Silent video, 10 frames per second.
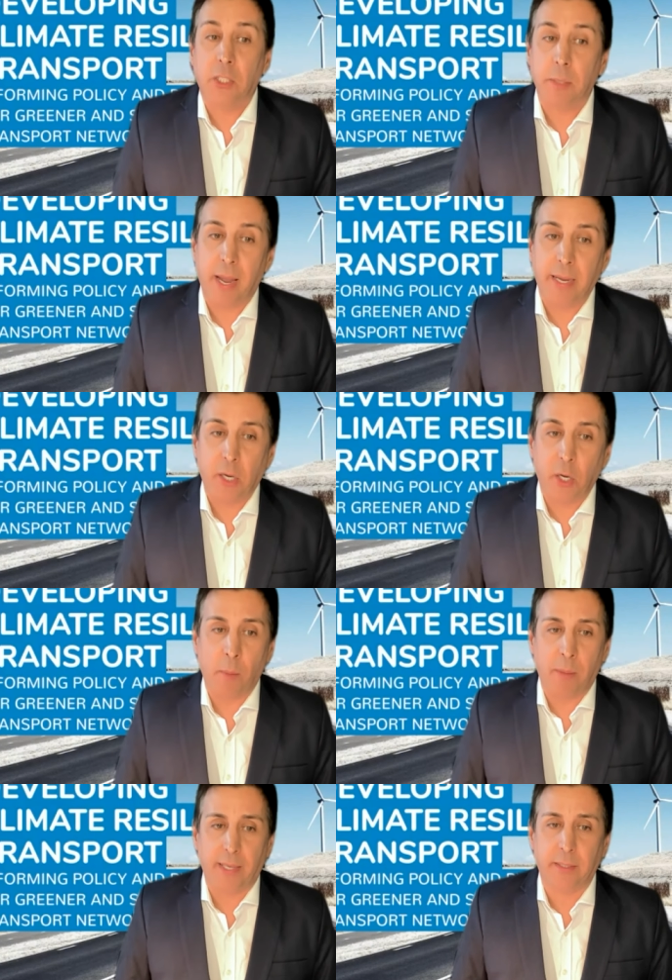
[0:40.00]
To make a
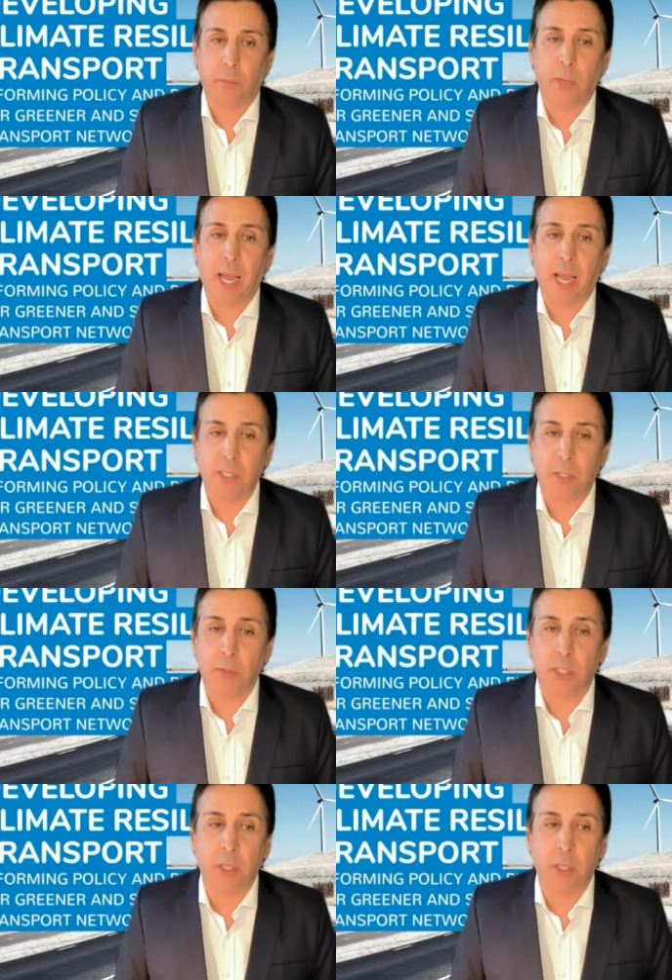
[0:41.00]
comment, we ask you
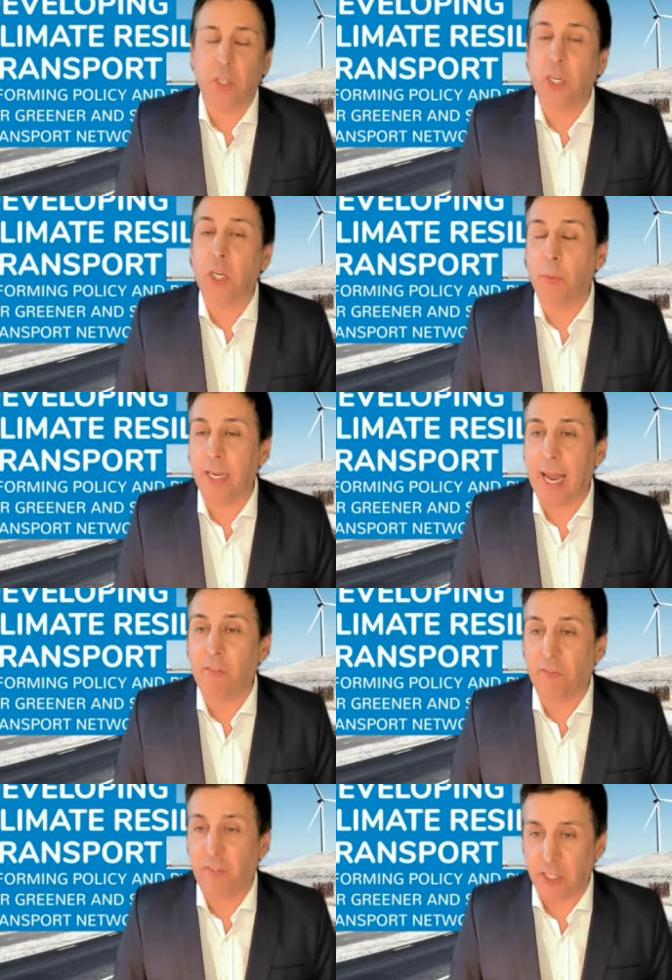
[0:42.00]
to use the Q&A
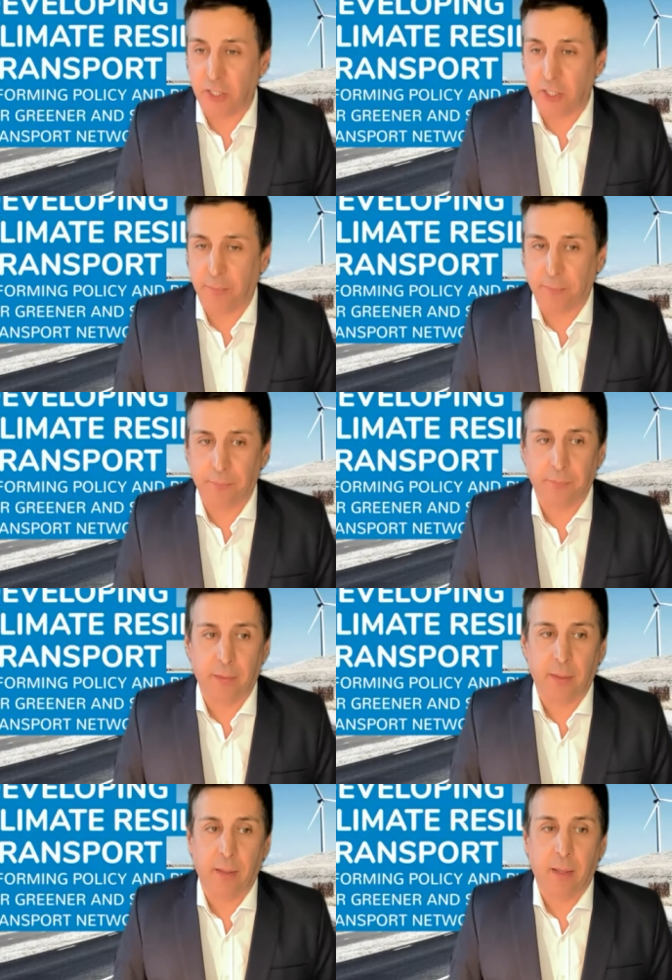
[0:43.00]
feature.
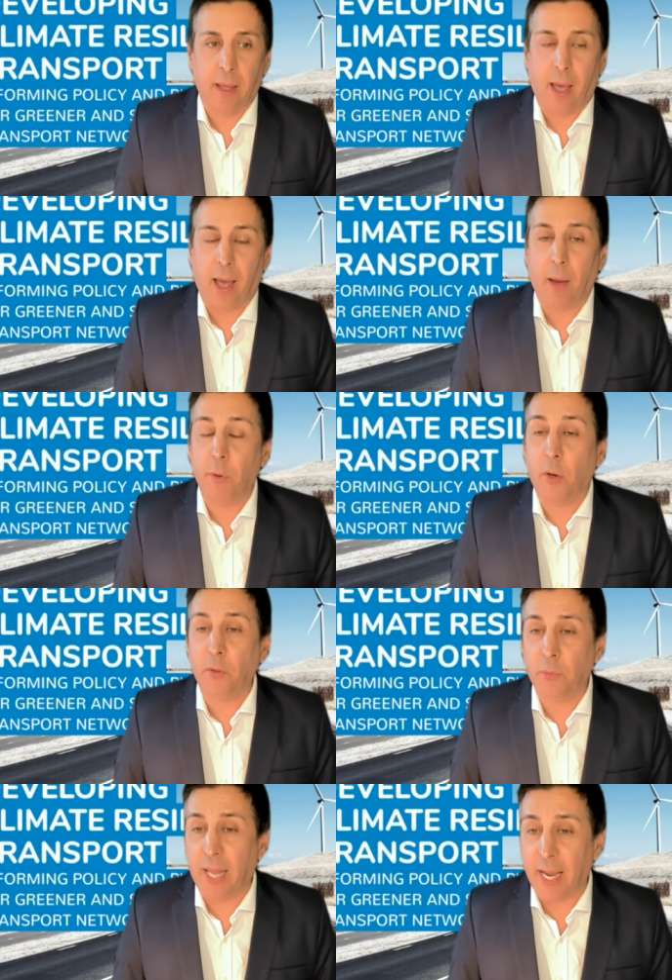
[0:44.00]
And we
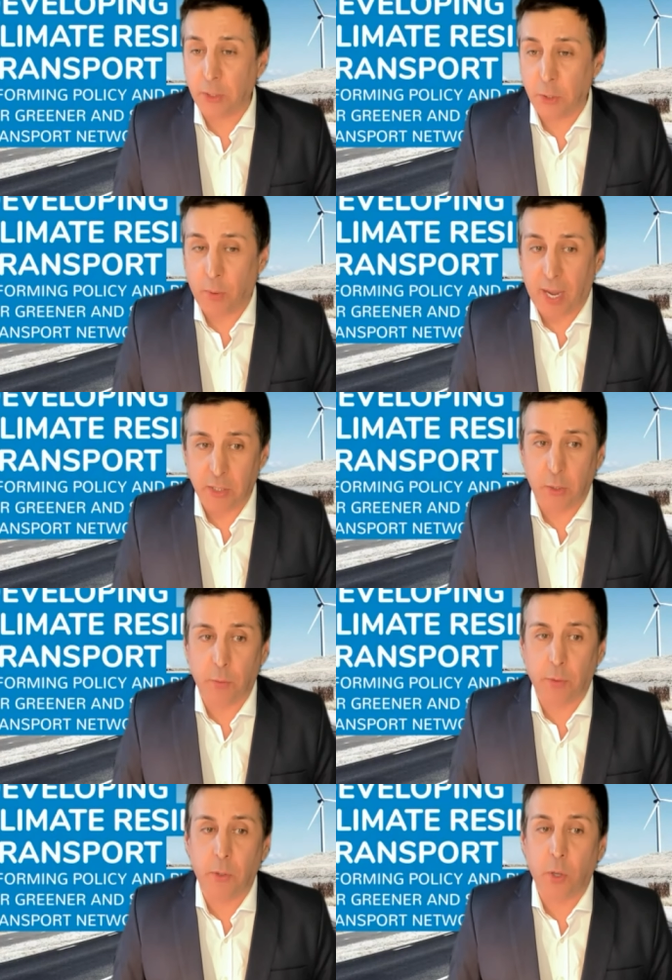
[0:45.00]
also would like to ask
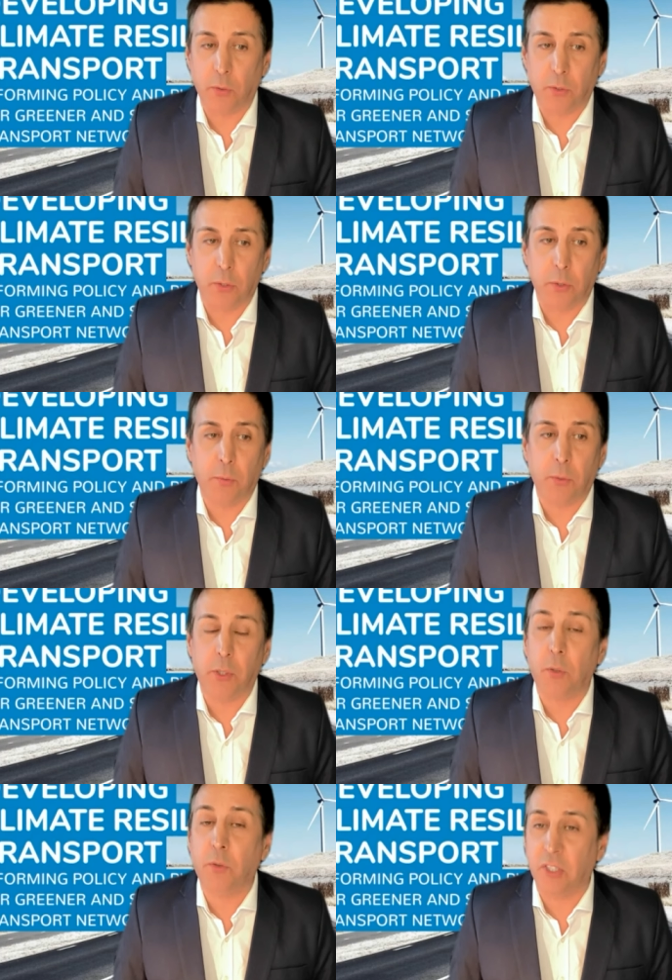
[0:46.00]
you not to
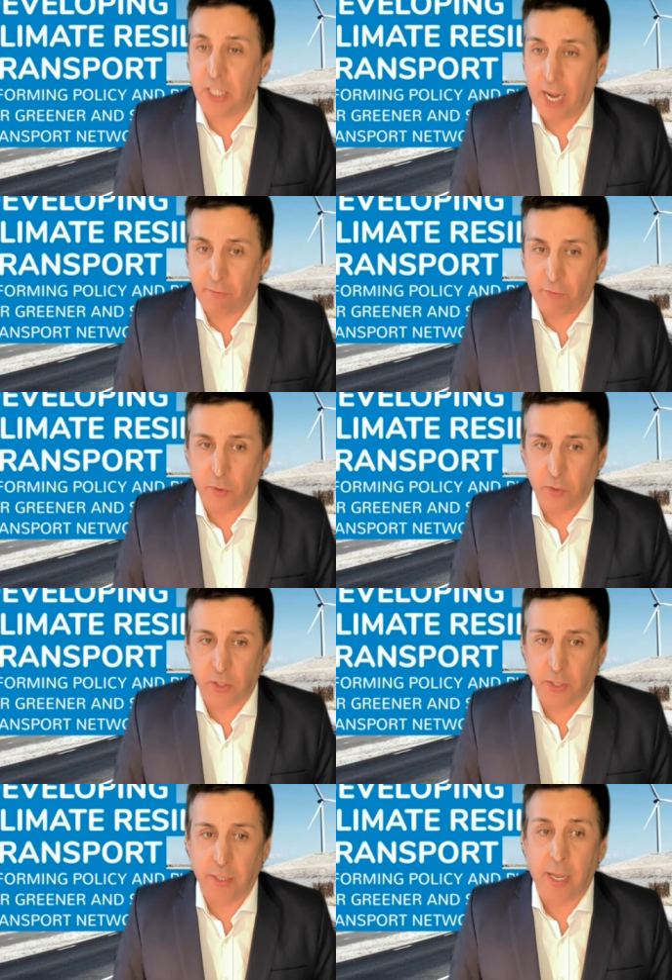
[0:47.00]
use the chat
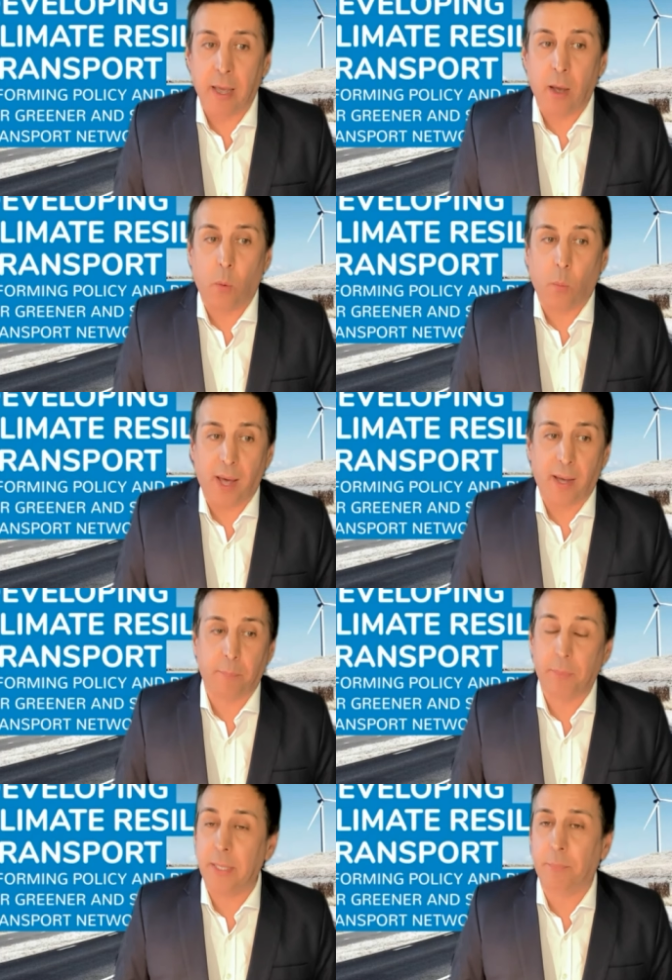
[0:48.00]
function while
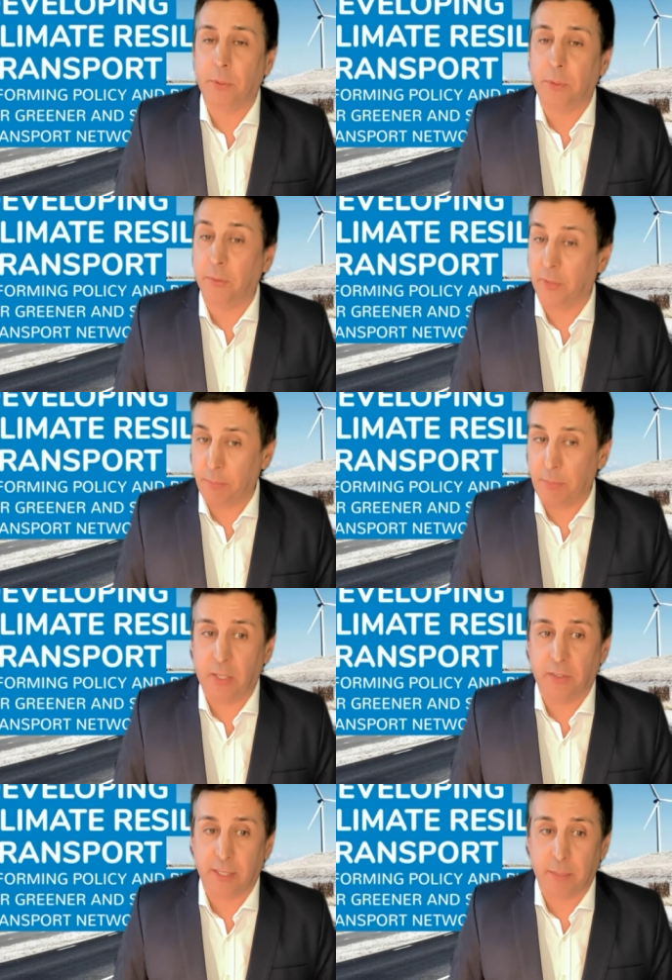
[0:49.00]
people, the
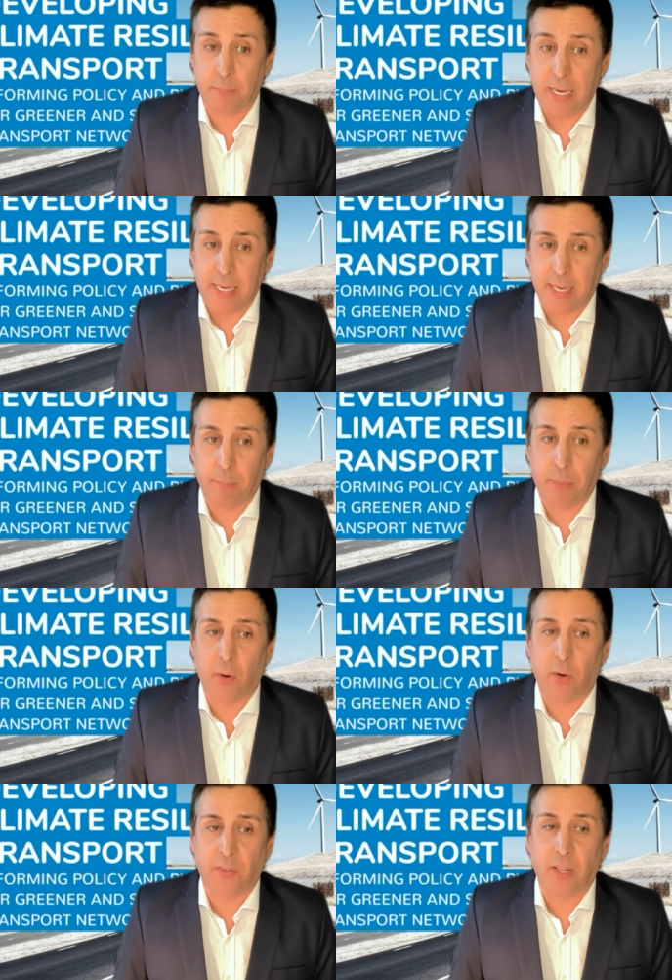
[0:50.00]
speakers are speaking,
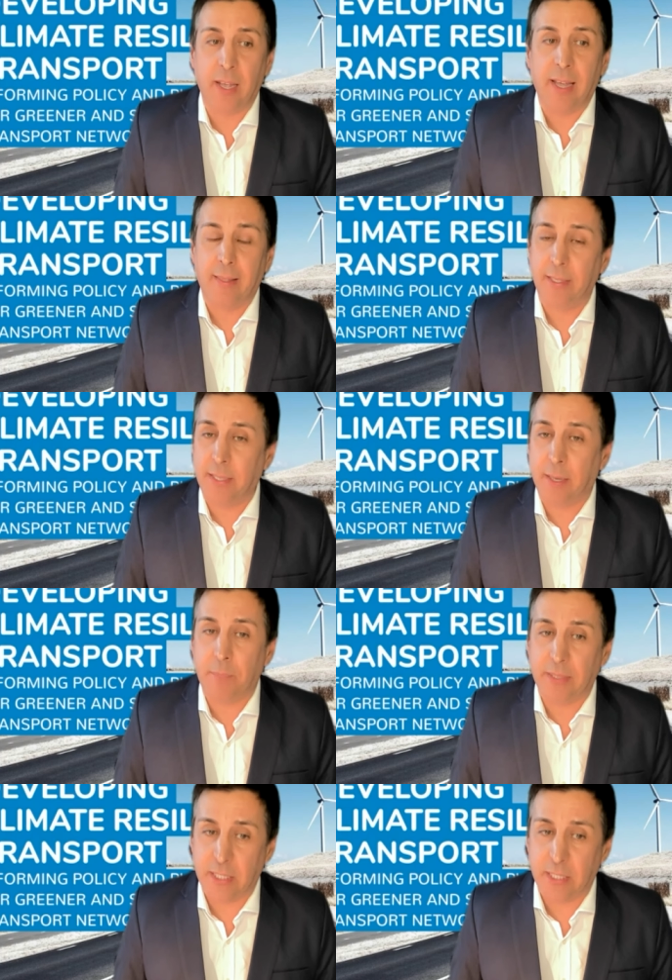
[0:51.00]
because this can
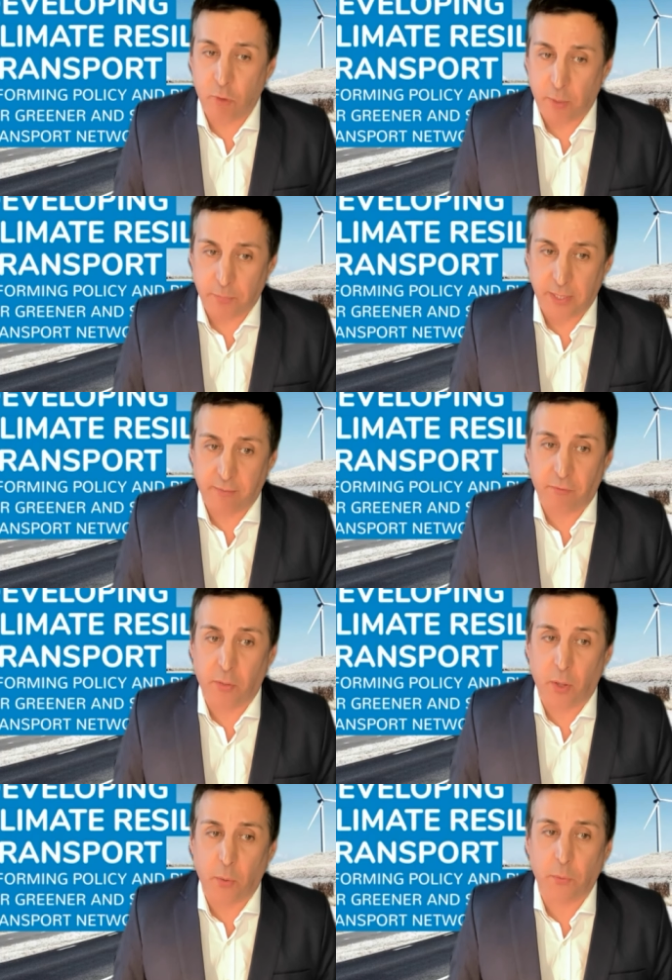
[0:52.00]
be disruptive for
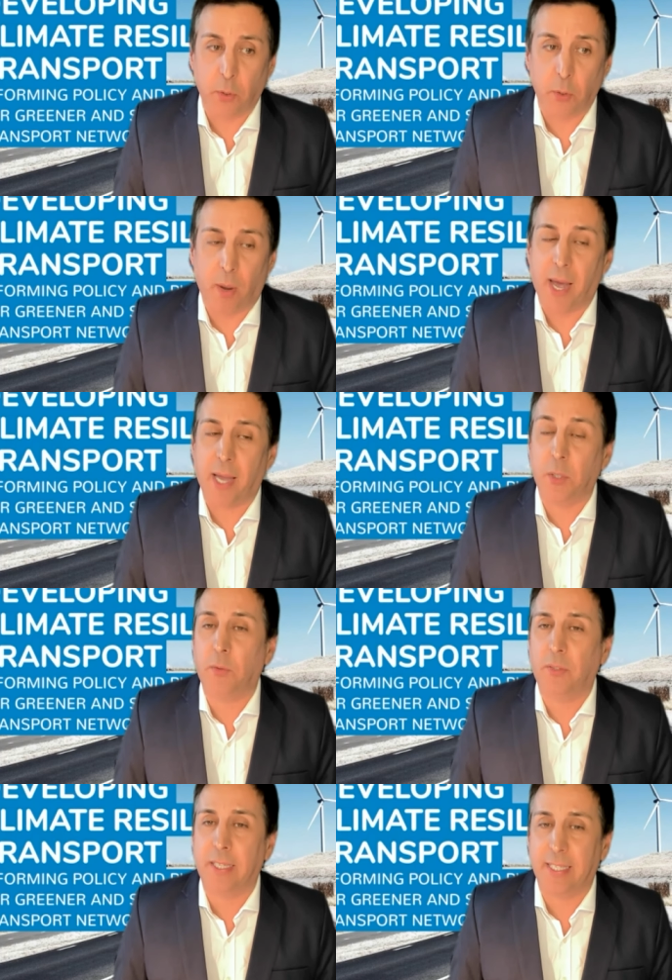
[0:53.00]
those who are
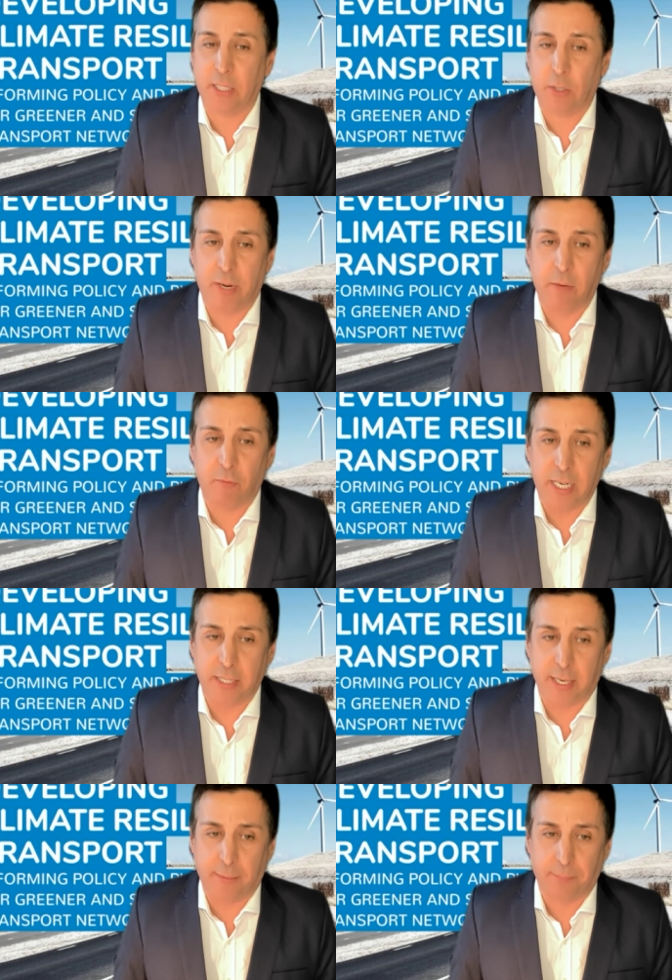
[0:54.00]
using a screen
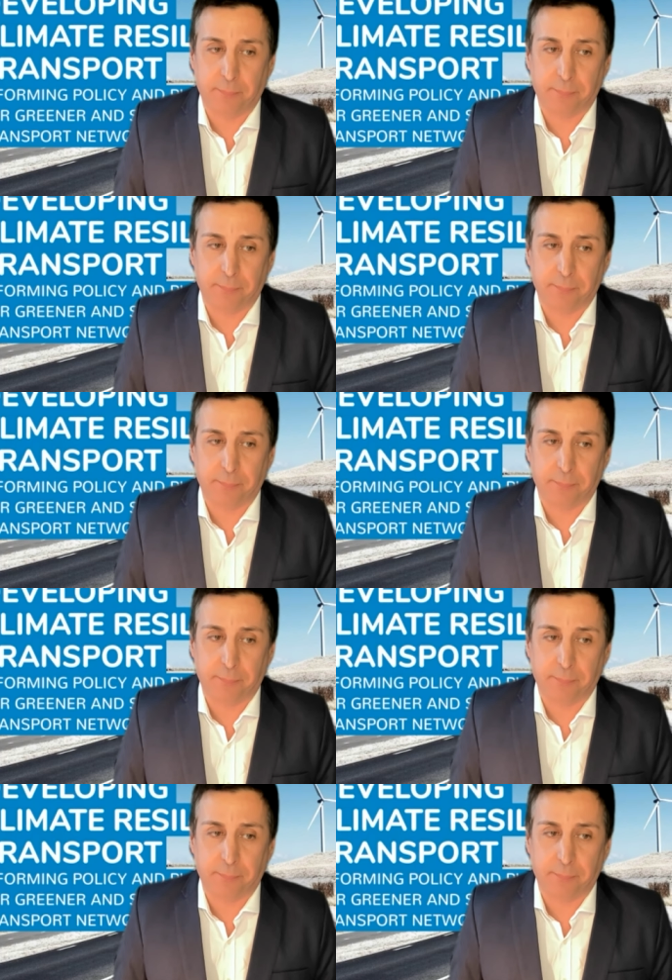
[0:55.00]
reader.